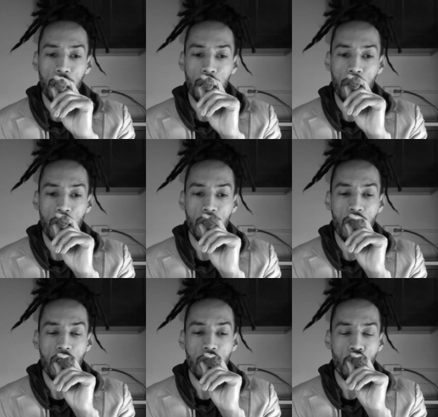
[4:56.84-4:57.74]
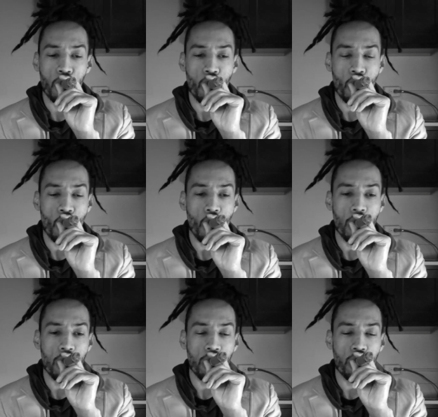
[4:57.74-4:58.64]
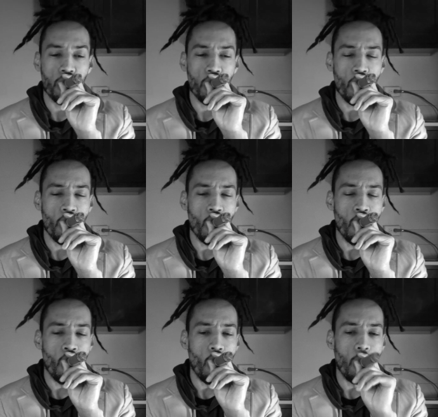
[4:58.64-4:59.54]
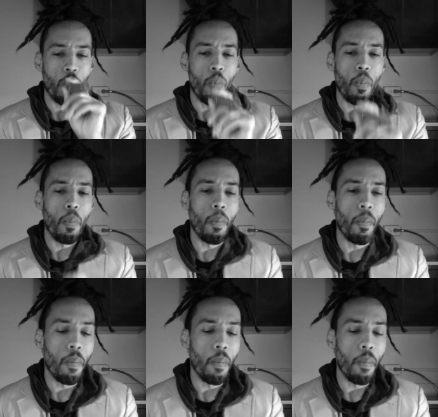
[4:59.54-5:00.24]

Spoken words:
[no speech]